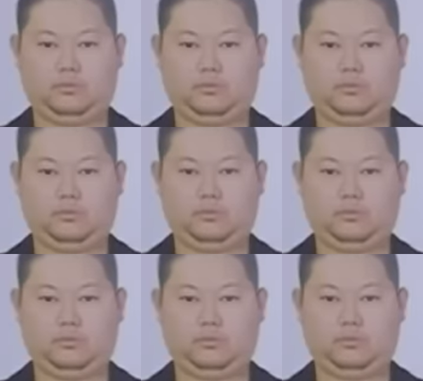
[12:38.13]

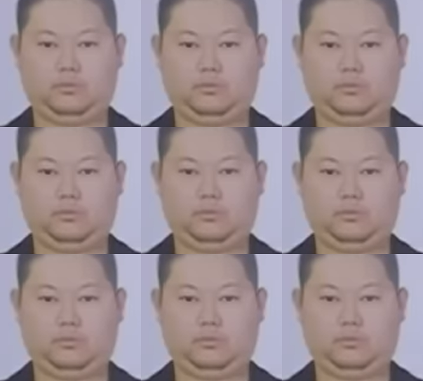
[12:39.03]

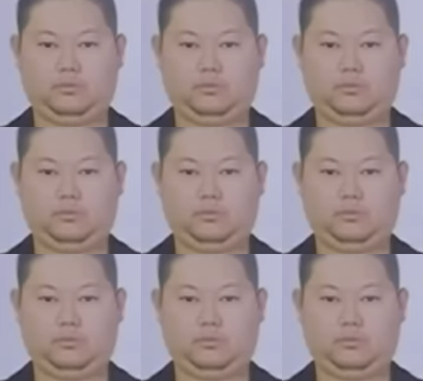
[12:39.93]
[no speech]